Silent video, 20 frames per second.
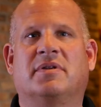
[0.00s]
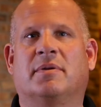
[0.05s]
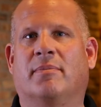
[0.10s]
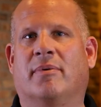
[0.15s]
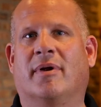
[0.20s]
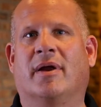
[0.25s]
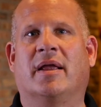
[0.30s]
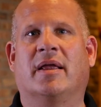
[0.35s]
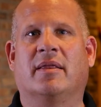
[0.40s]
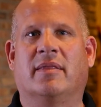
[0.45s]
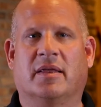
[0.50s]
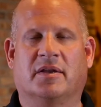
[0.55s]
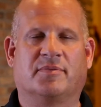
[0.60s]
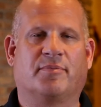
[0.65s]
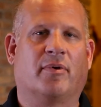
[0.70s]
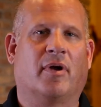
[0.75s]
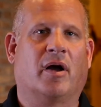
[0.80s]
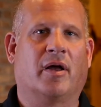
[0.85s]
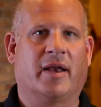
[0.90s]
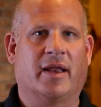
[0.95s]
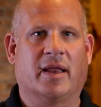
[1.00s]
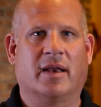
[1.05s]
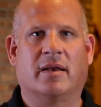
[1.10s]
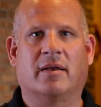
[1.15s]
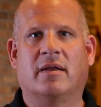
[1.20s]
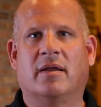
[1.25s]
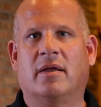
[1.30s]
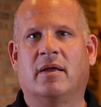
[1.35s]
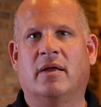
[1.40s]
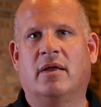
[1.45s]
debris that's brought
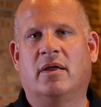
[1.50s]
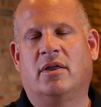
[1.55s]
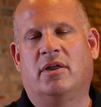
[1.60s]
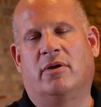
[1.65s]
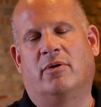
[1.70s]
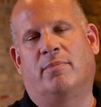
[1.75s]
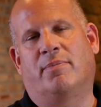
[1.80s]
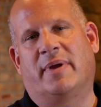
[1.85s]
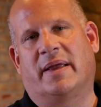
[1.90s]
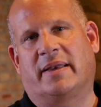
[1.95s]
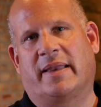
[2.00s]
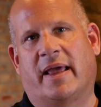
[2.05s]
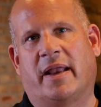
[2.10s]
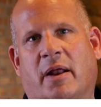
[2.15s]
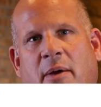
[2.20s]
in. You'll pick that